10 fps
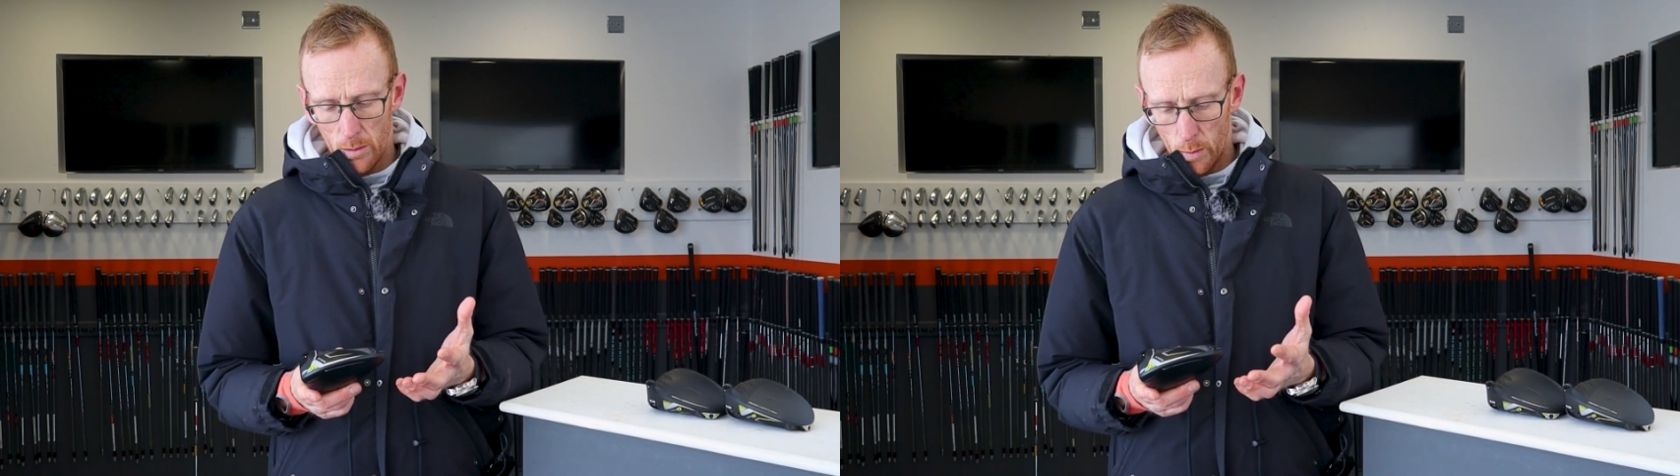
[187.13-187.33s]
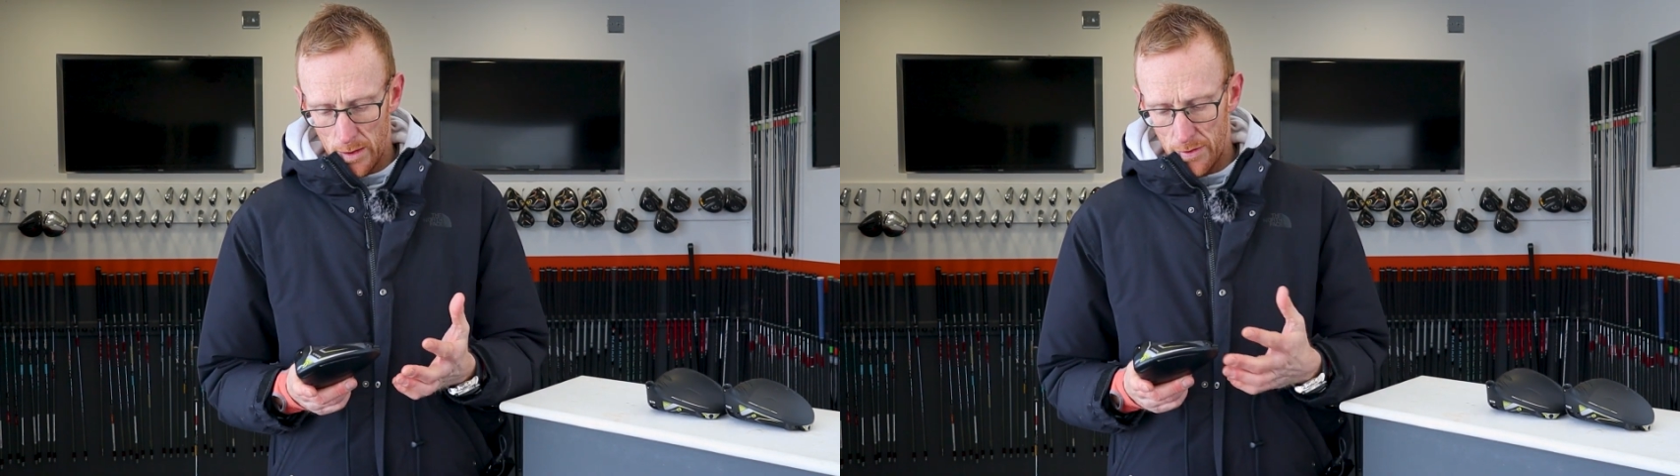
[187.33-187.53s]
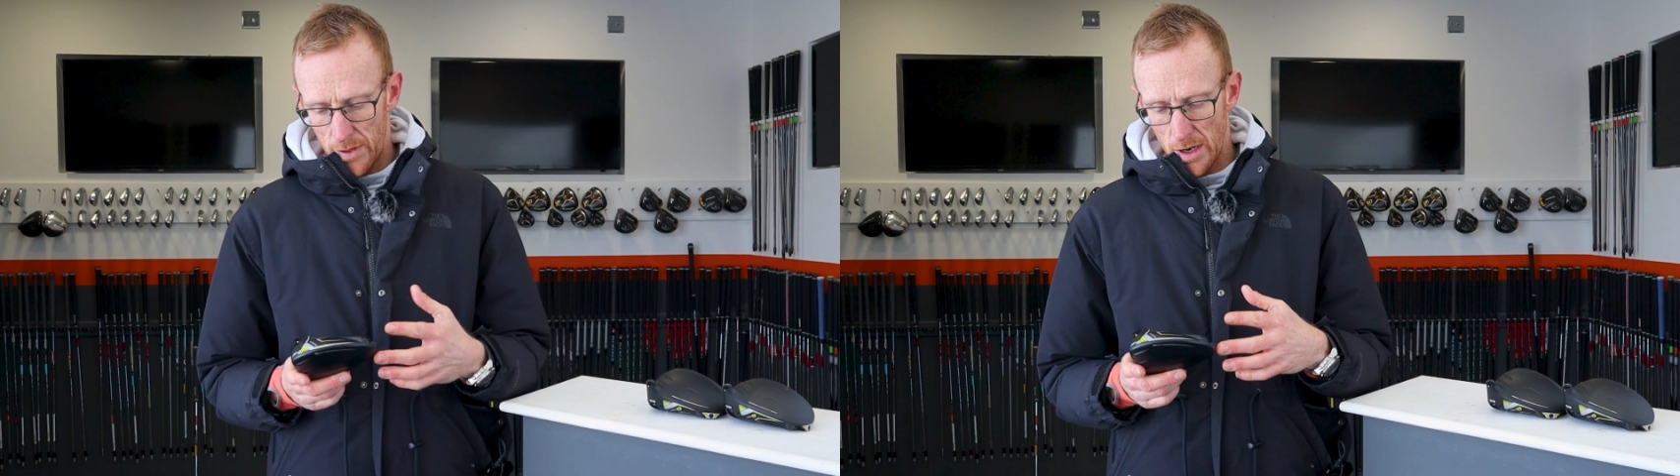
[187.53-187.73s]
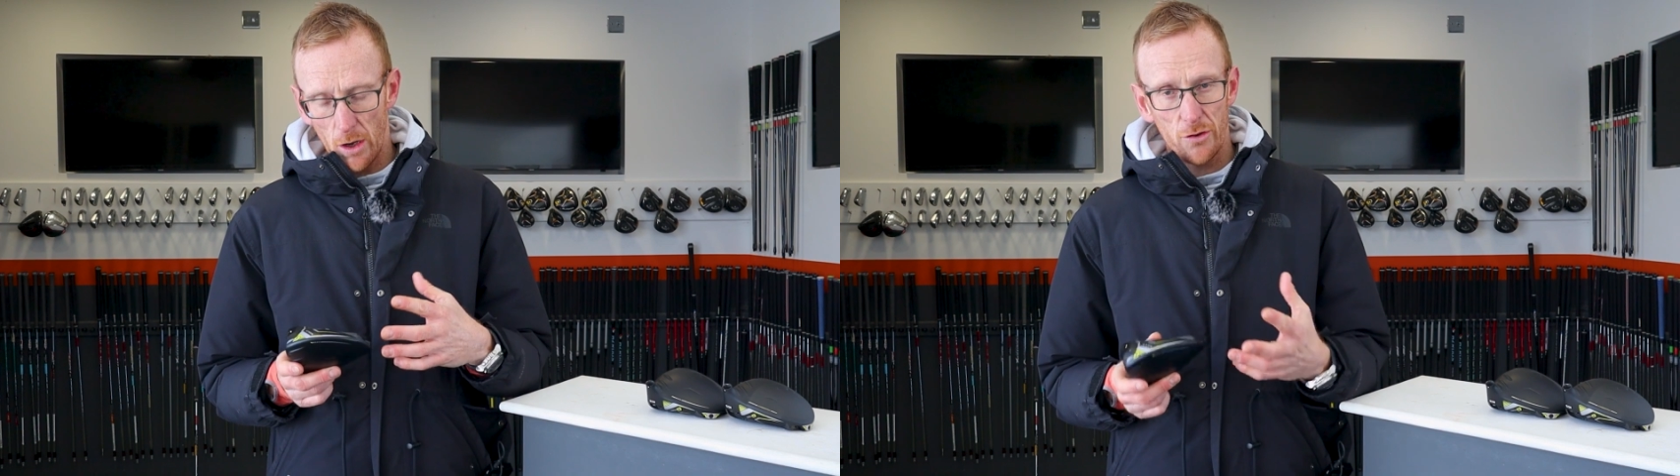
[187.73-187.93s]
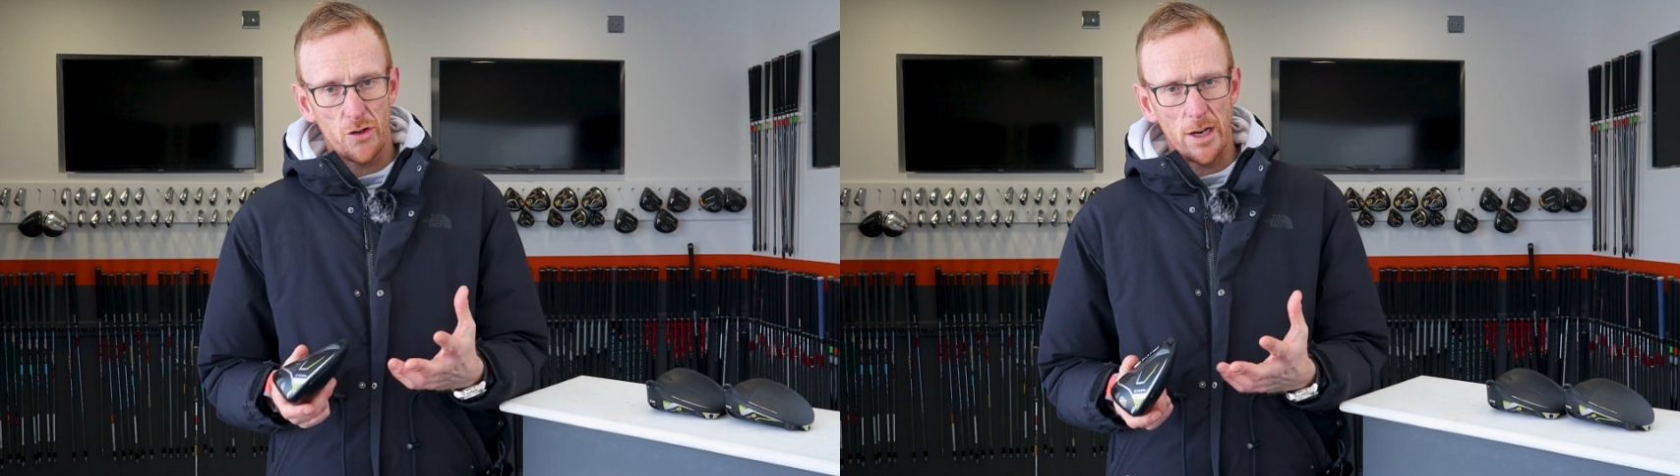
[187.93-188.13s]
with the
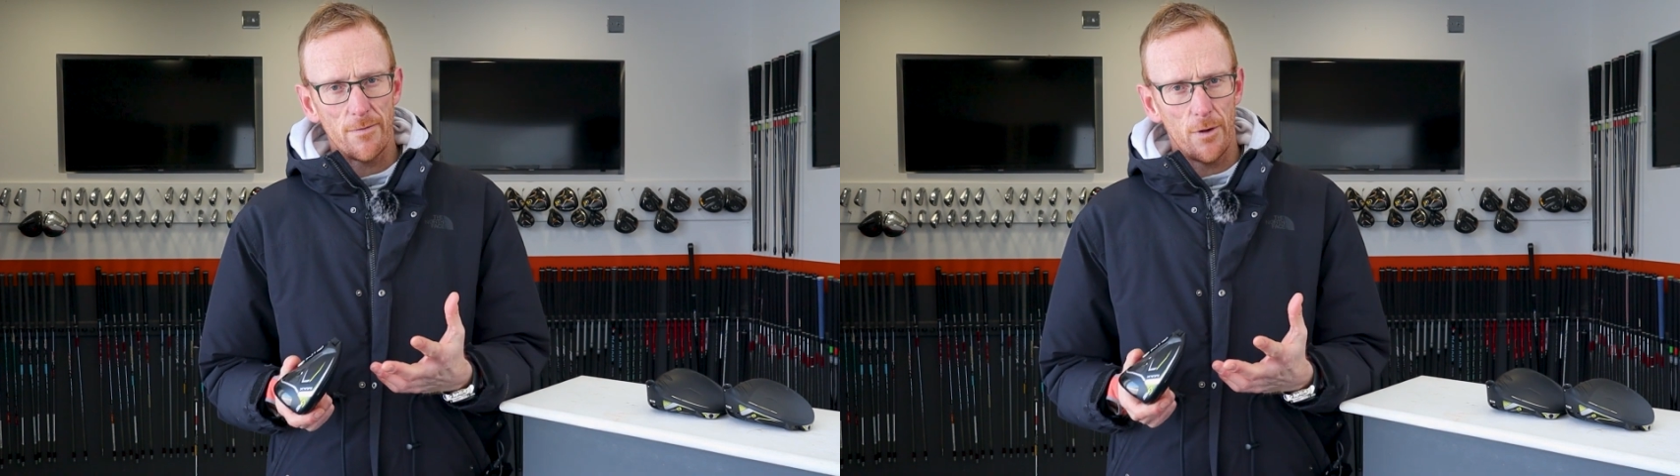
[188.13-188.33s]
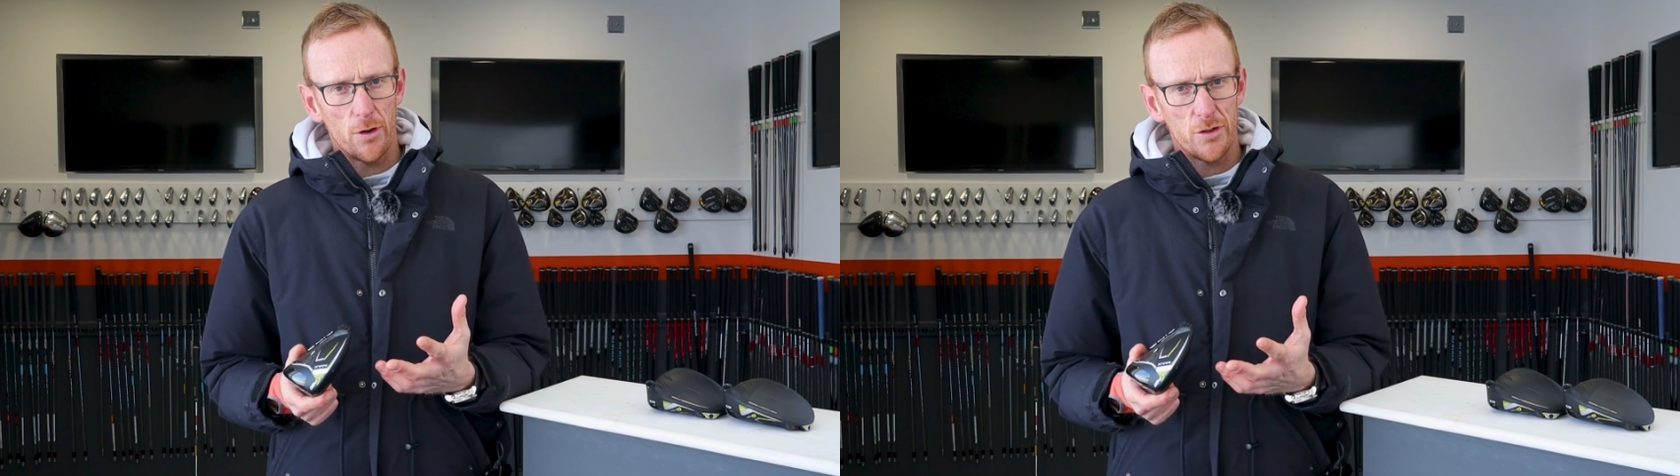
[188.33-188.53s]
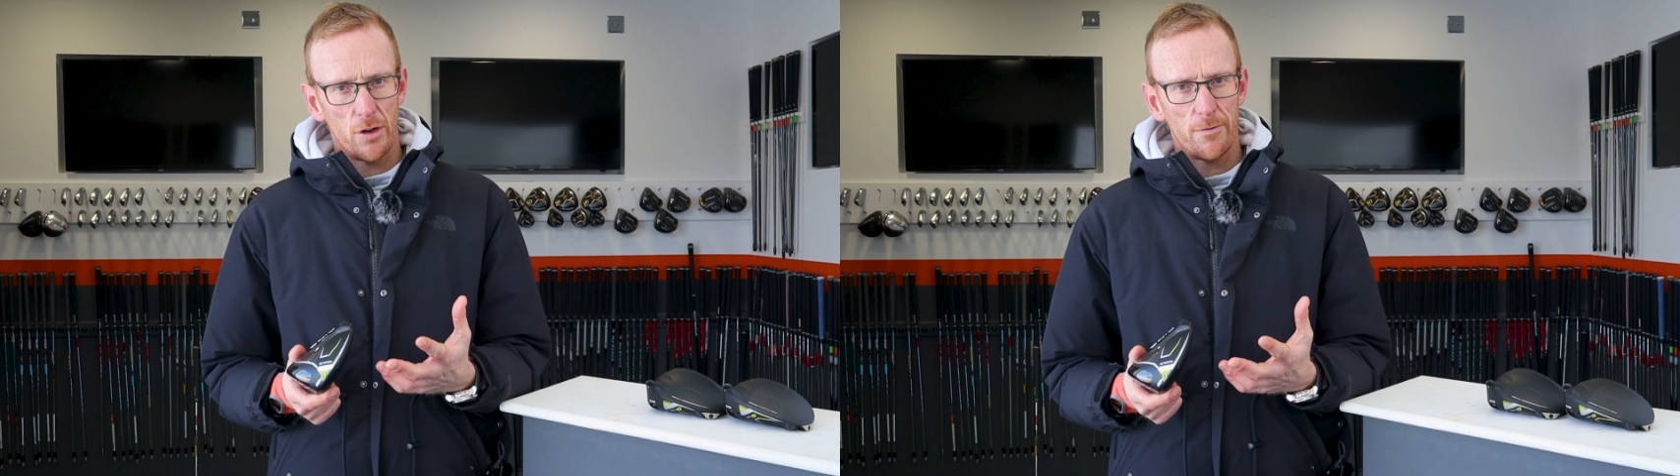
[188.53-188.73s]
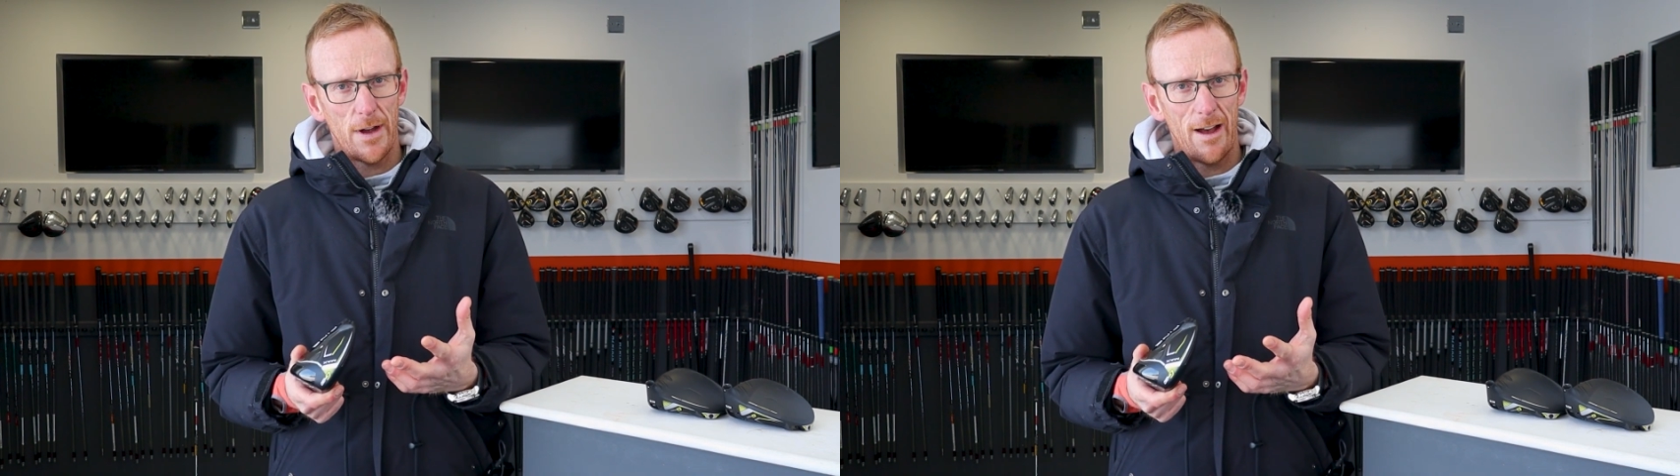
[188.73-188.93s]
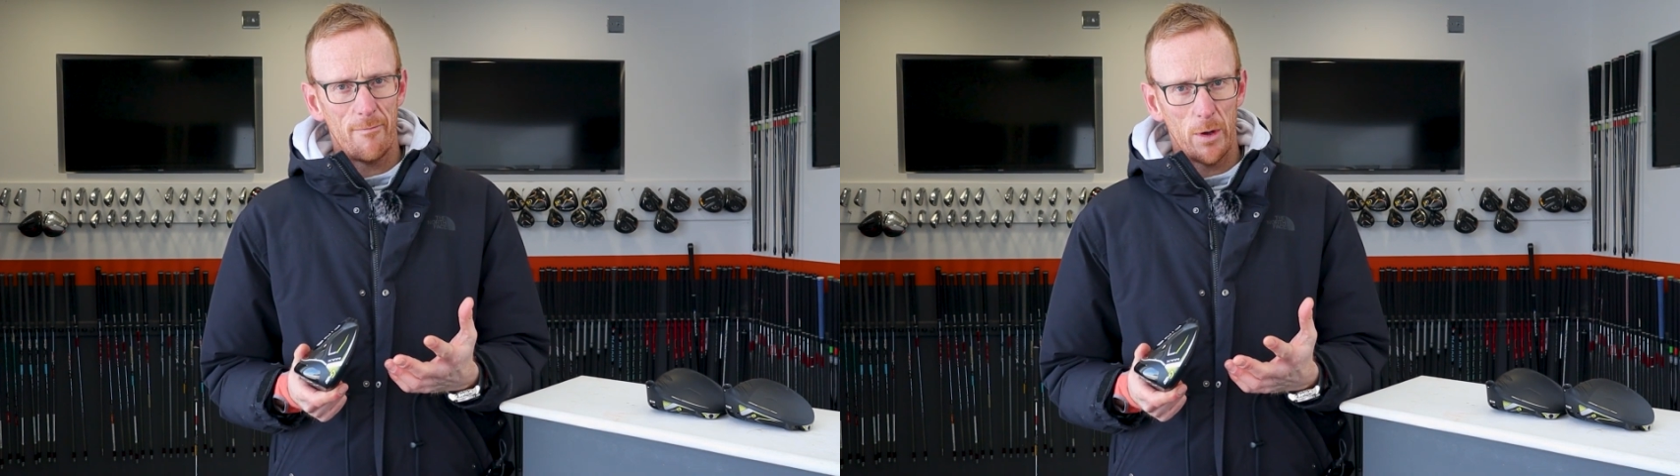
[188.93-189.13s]
old G425